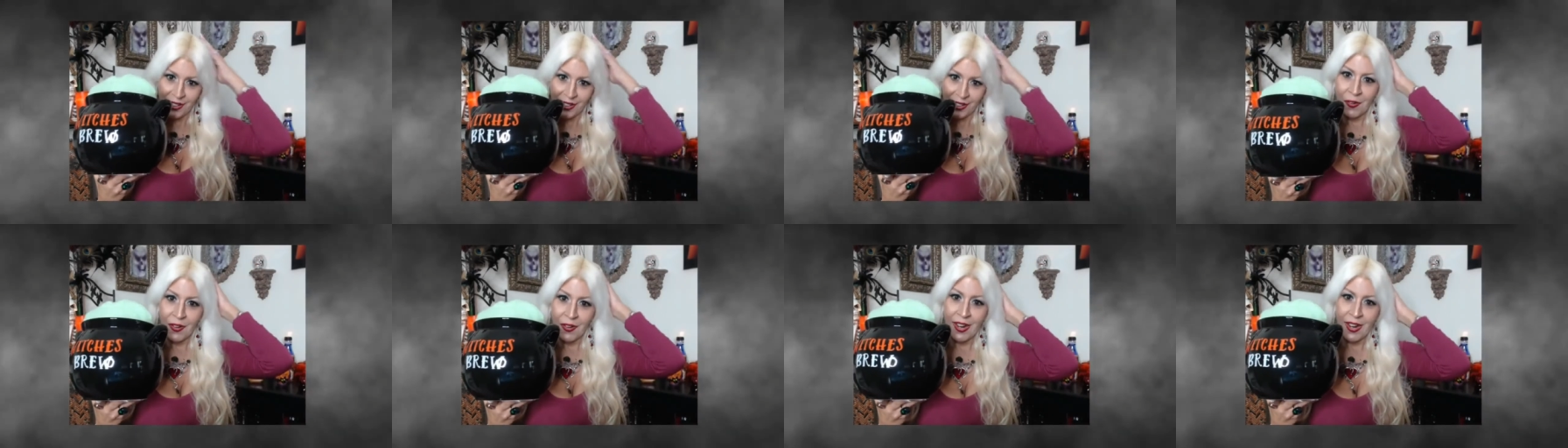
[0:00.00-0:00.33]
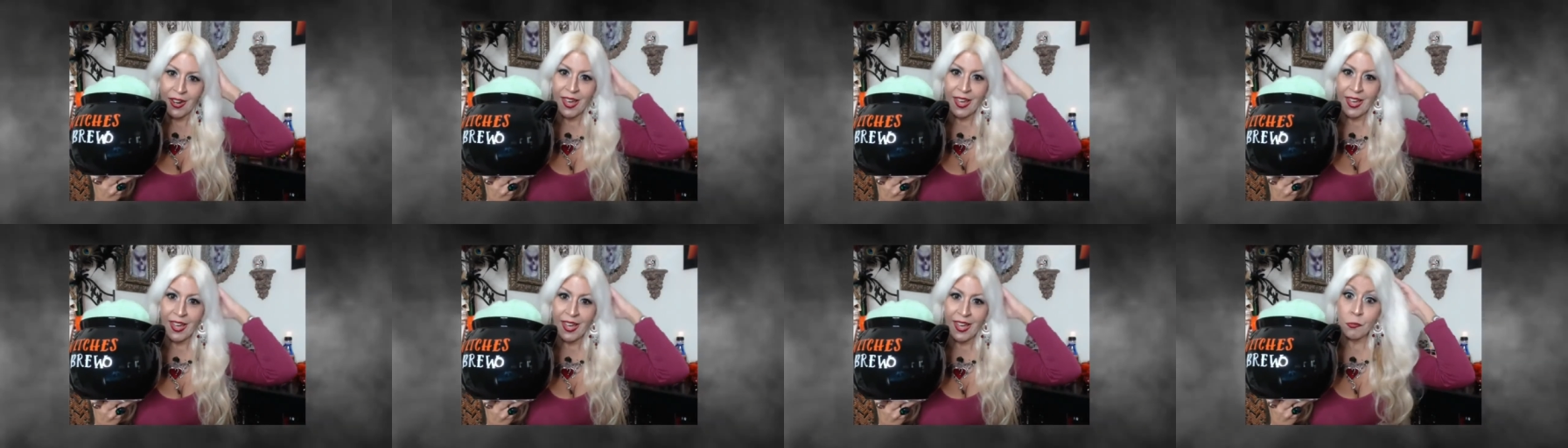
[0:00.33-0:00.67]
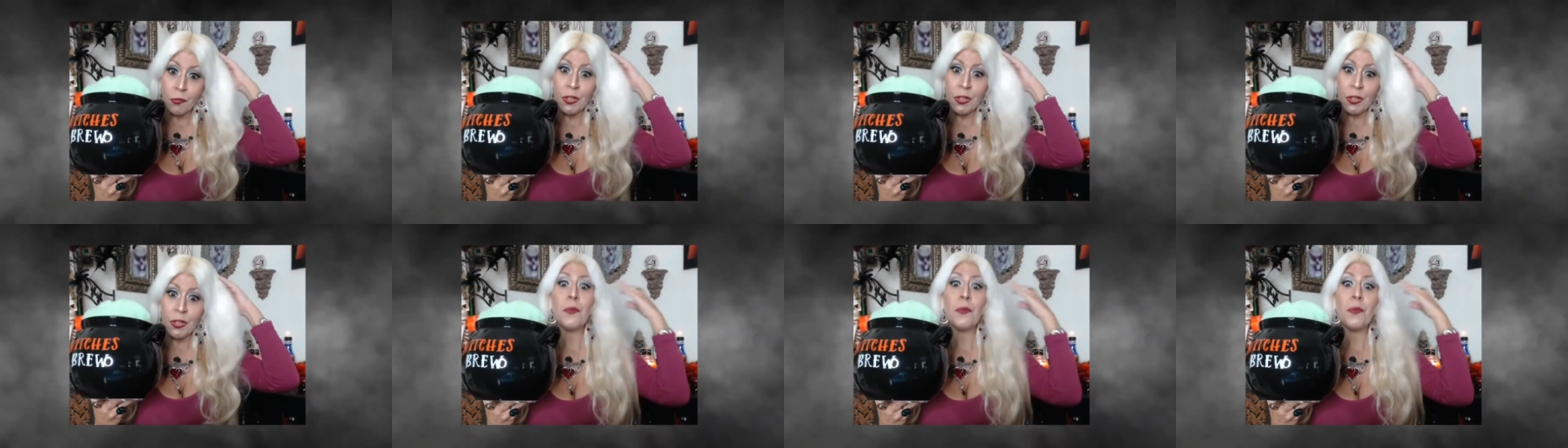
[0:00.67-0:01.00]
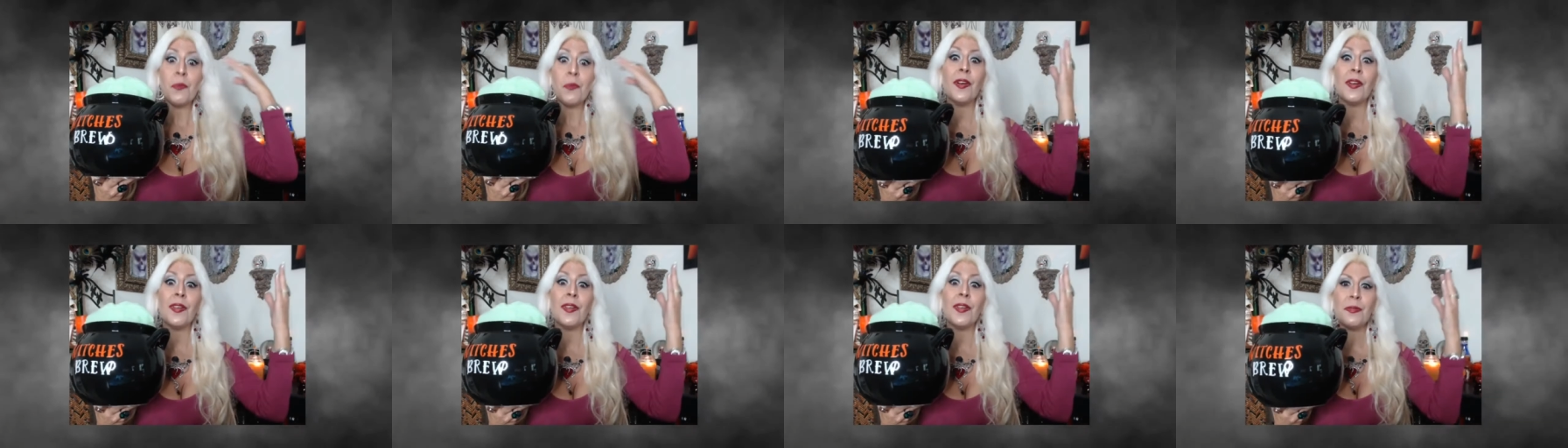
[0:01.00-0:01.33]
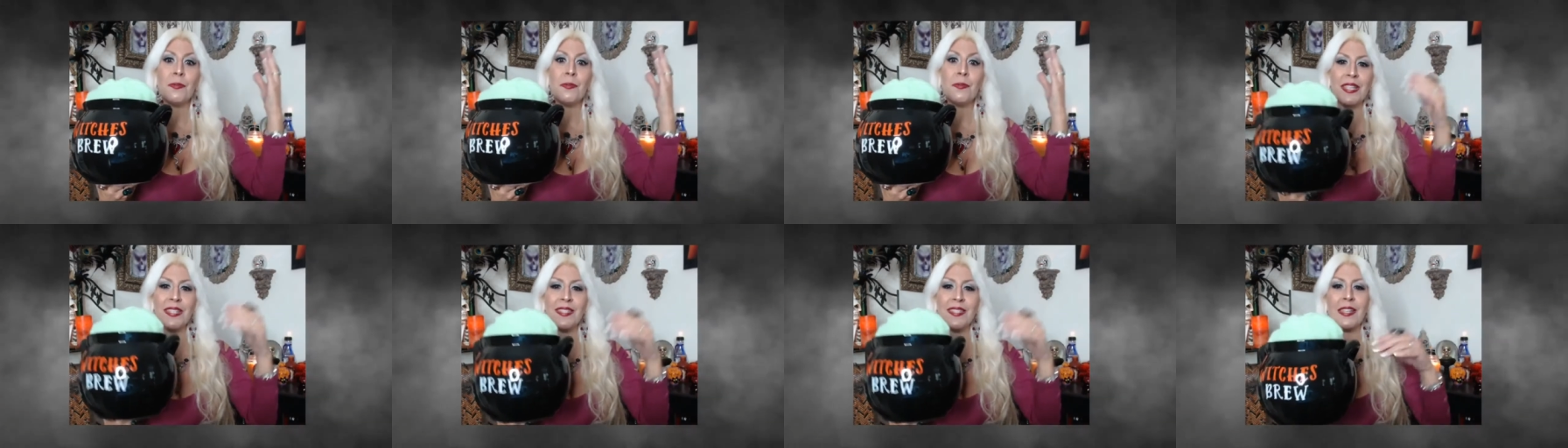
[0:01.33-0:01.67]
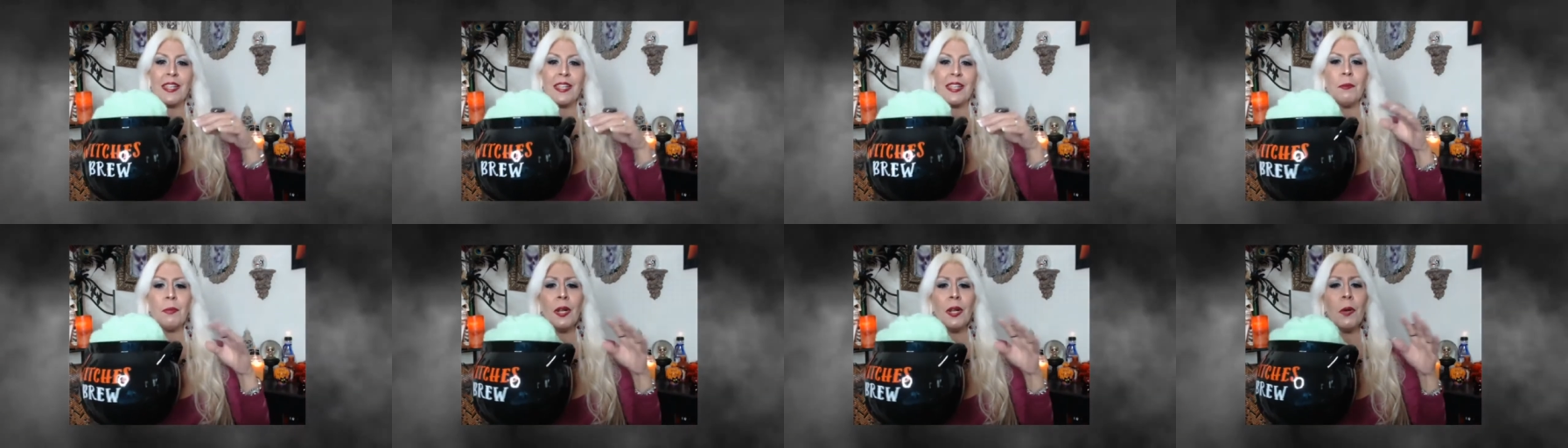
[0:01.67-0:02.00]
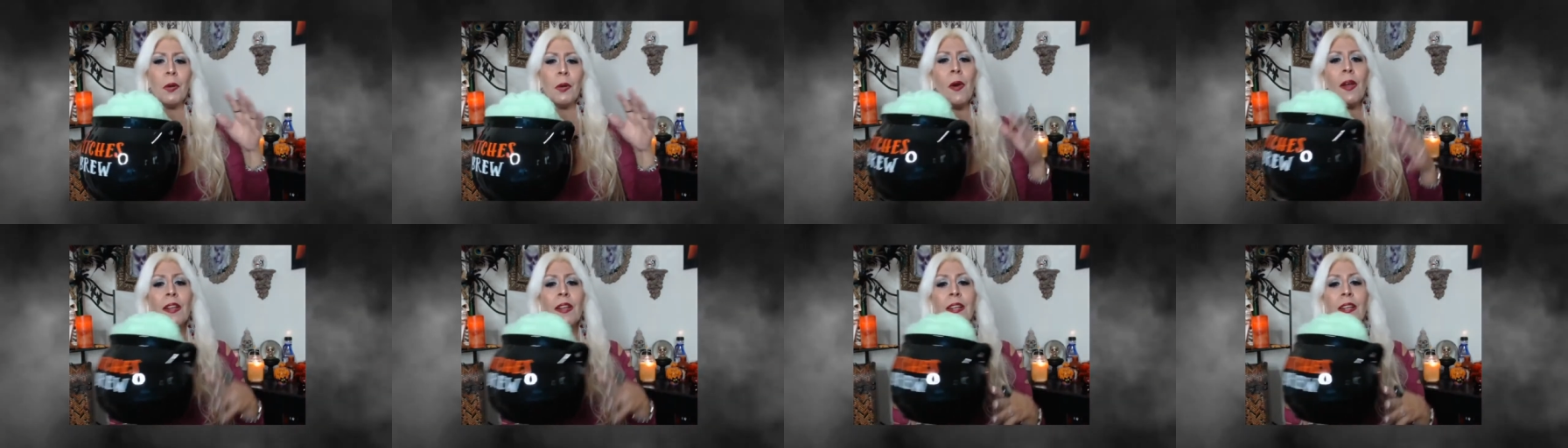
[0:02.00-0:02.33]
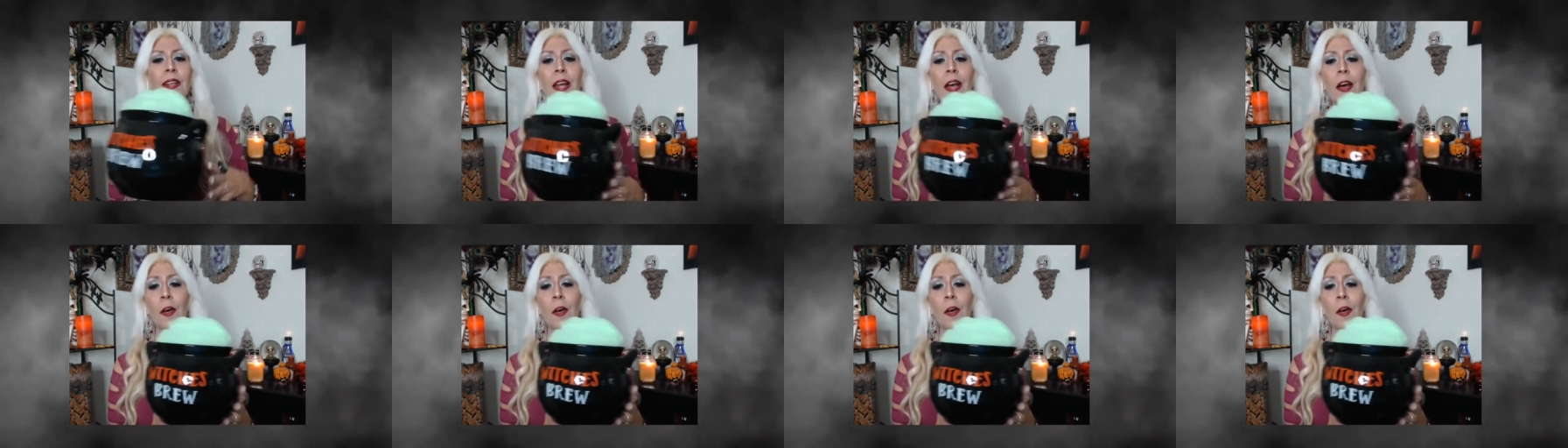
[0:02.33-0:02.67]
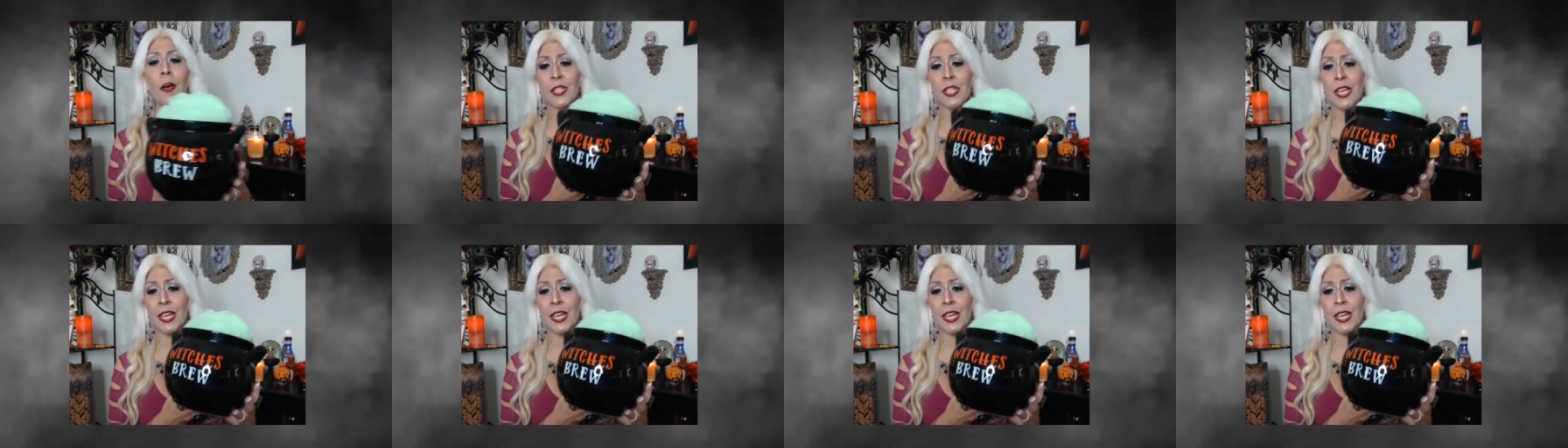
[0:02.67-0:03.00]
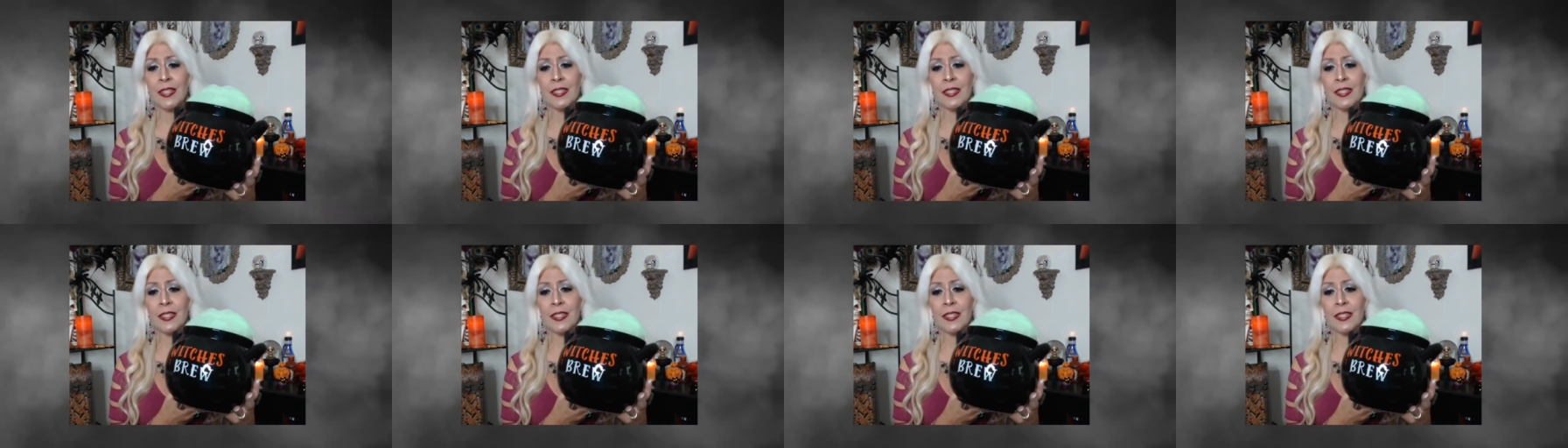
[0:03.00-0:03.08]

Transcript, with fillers: or I had written words basically, but I wanted to update.